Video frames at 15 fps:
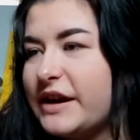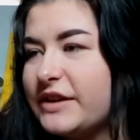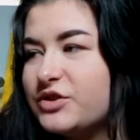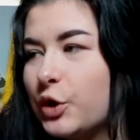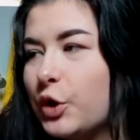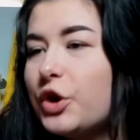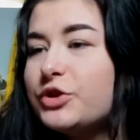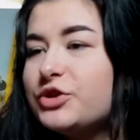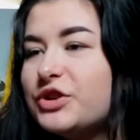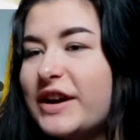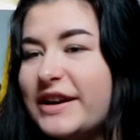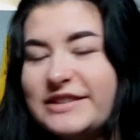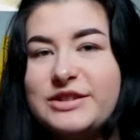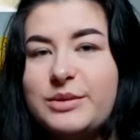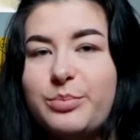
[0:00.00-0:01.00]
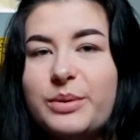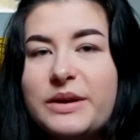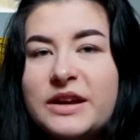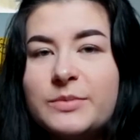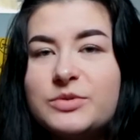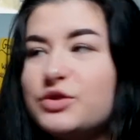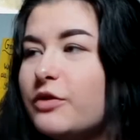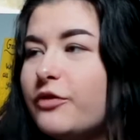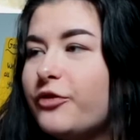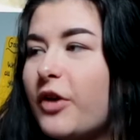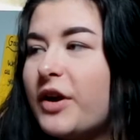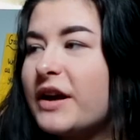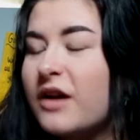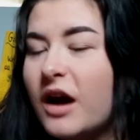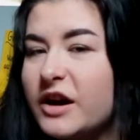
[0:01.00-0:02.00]
I told you guys to bring him to a
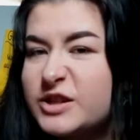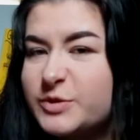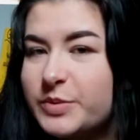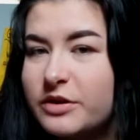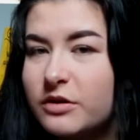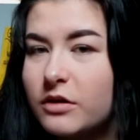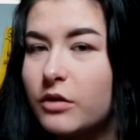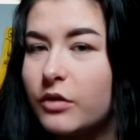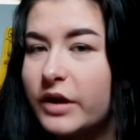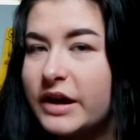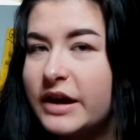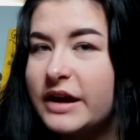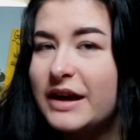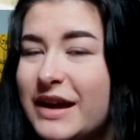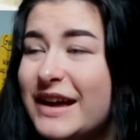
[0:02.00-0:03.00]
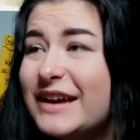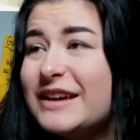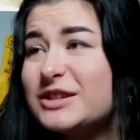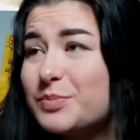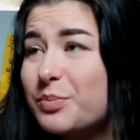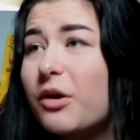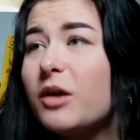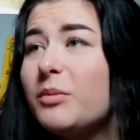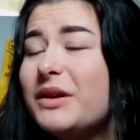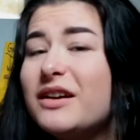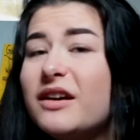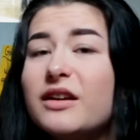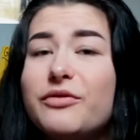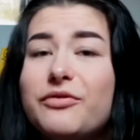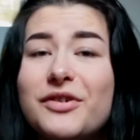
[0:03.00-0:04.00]
fucking hospital. He's probably
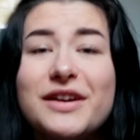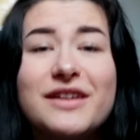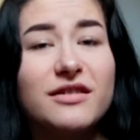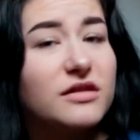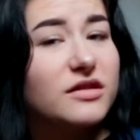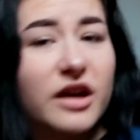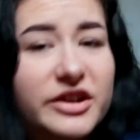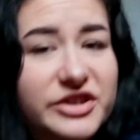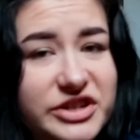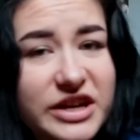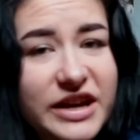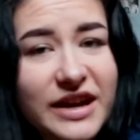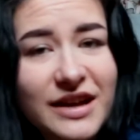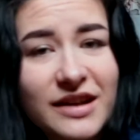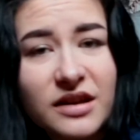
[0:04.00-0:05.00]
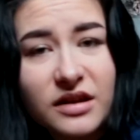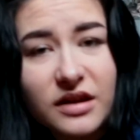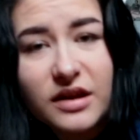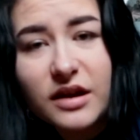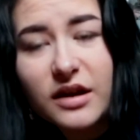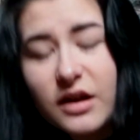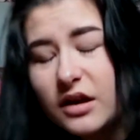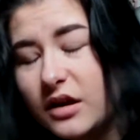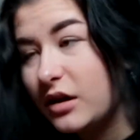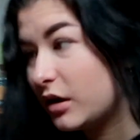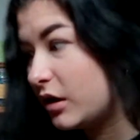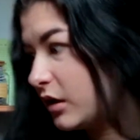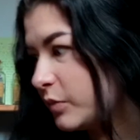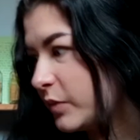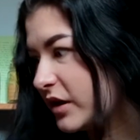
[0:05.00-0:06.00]
got a fucking concussion.
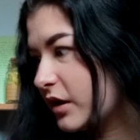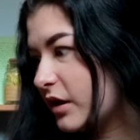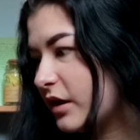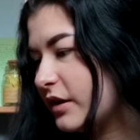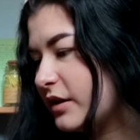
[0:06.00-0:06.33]
Oh my God.